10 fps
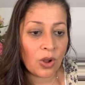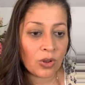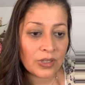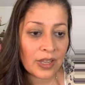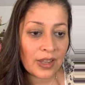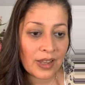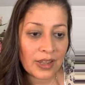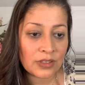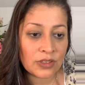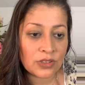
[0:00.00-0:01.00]
Olia
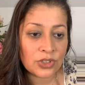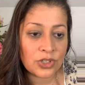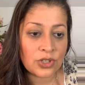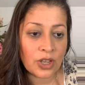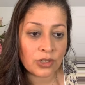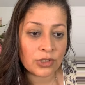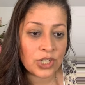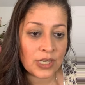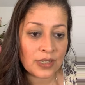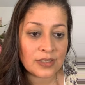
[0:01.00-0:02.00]
and
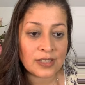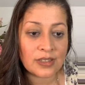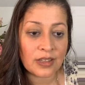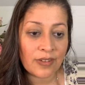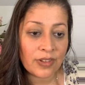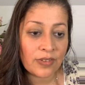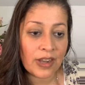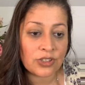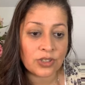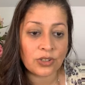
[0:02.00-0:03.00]
Anuchina says the level
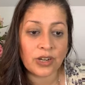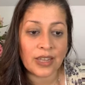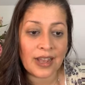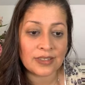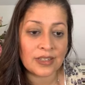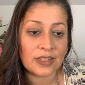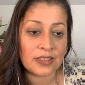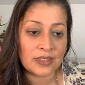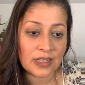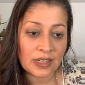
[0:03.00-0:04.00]
of hydrochloric acid
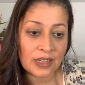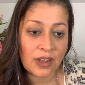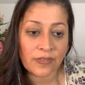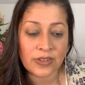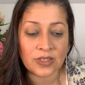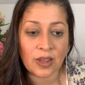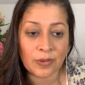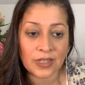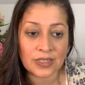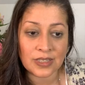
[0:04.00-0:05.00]
and acidity of the
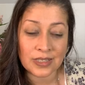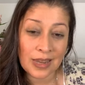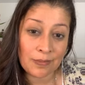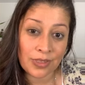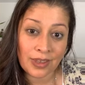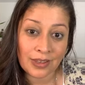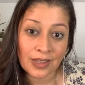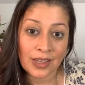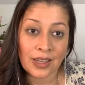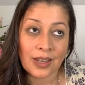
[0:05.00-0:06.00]
stomach is the same
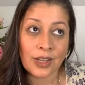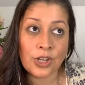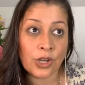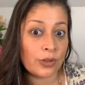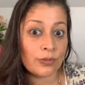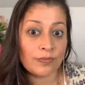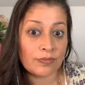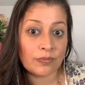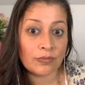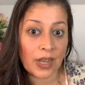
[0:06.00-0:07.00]
thing. No,
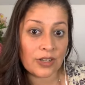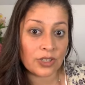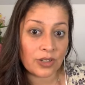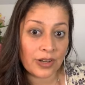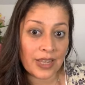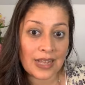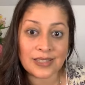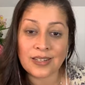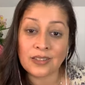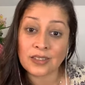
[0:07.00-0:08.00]
hydrochloric
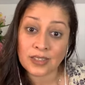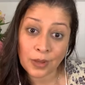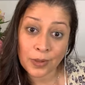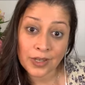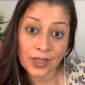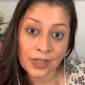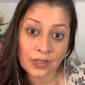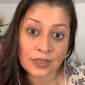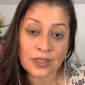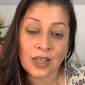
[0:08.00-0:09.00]
acid in the stomach
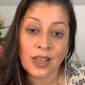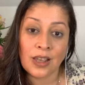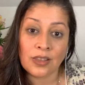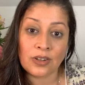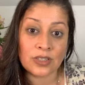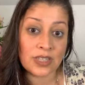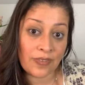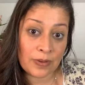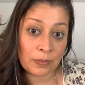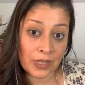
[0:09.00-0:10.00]
is there's
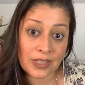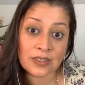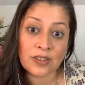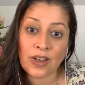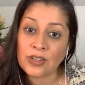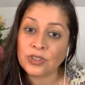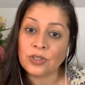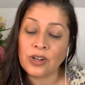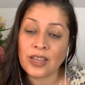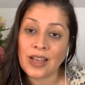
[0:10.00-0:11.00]
seven blends of
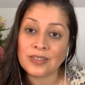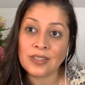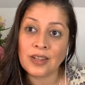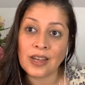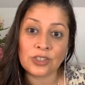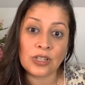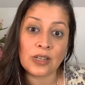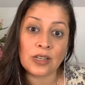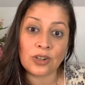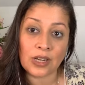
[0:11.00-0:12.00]
hydrochloric acid that
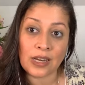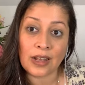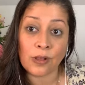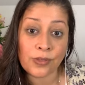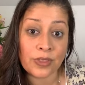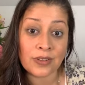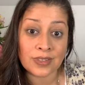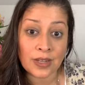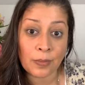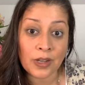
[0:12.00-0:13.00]
actually create health in
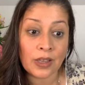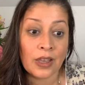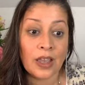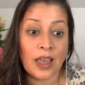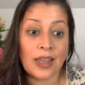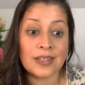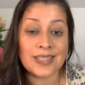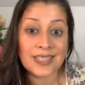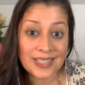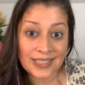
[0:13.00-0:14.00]
the stomach, and
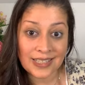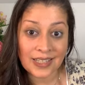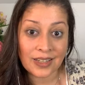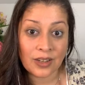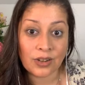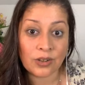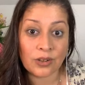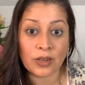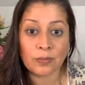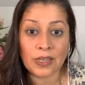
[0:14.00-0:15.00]
acidity
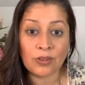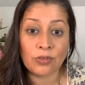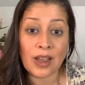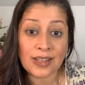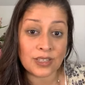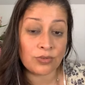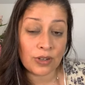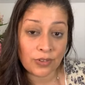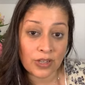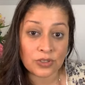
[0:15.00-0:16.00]
can be
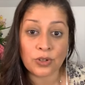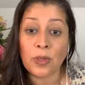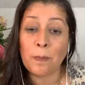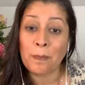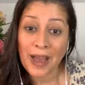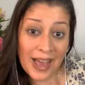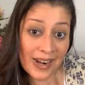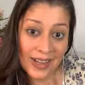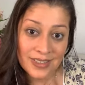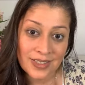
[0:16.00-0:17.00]
acid reflux or the
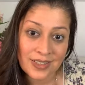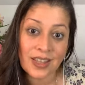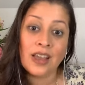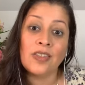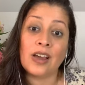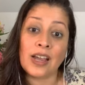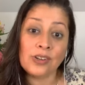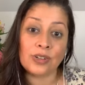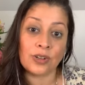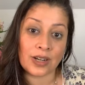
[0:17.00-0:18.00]
bad acids. The
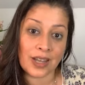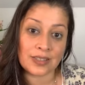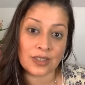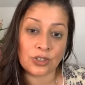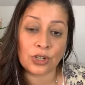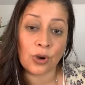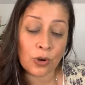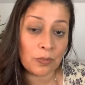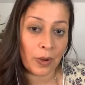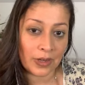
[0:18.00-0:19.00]
hydrochloric acid that your
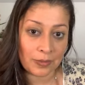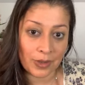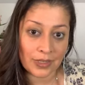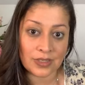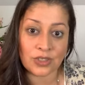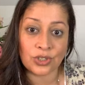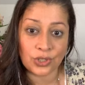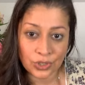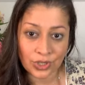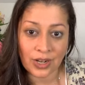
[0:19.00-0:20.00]
own body makes
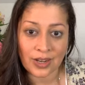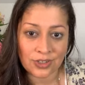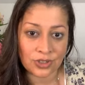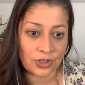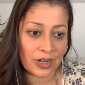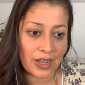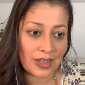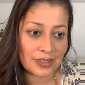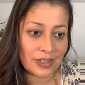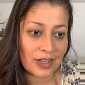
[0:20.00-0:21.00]
is good
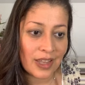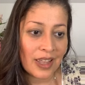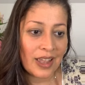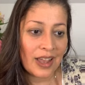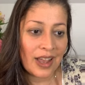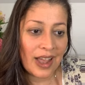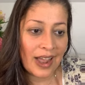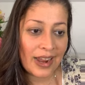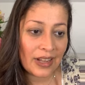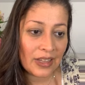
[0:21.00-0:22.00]
hydrochloric acid.
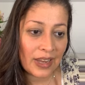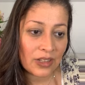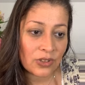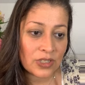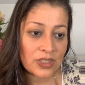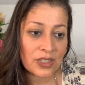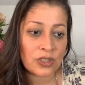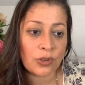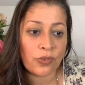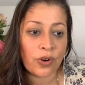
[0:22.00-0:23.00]
A Lord
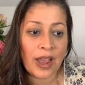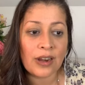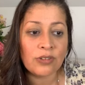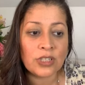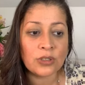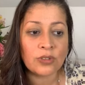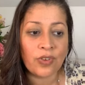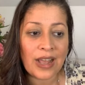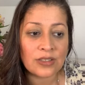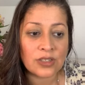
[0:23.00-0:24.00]
624, how to
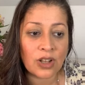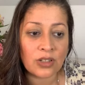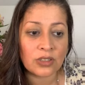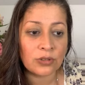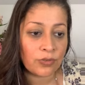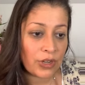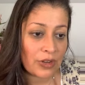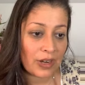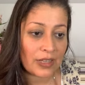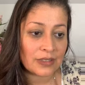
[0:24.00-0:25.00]
reduce fat, salt, gluten
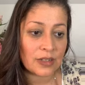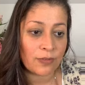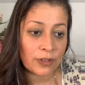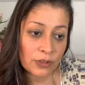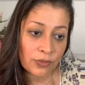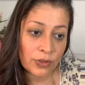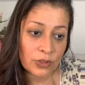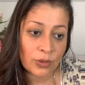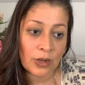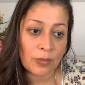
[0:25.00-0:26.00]
free grains, and filler
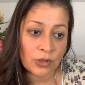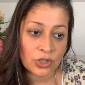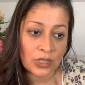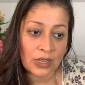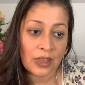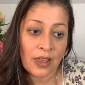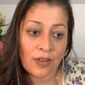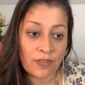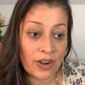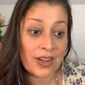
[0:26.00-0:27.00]
foods when emotionally
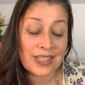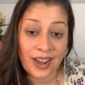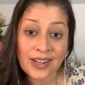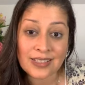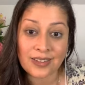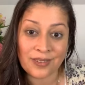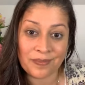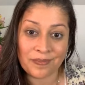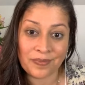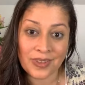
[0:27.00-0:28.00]
very tied to
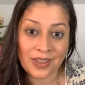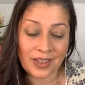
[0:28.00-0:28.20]
them.